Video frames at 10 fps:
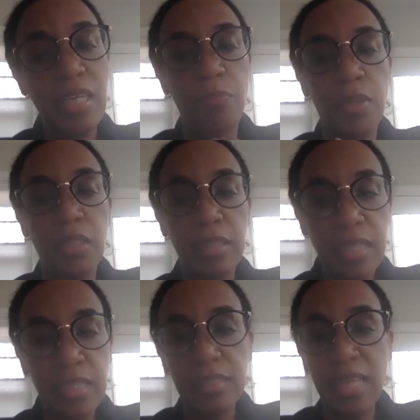
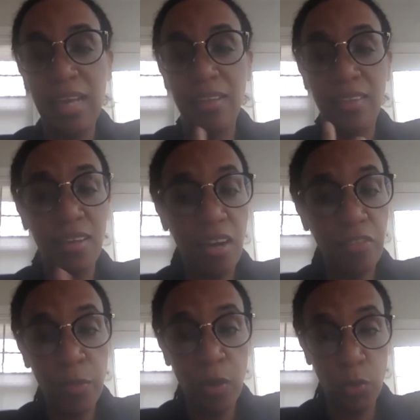police and the
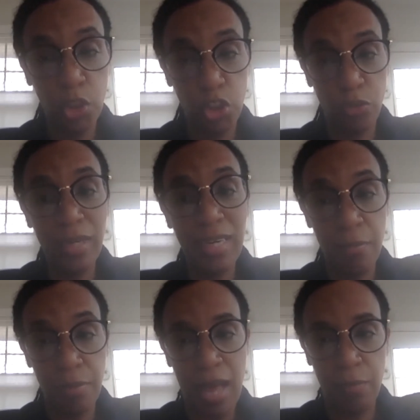government were treating
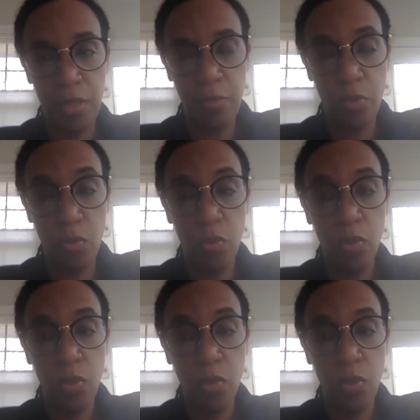Black people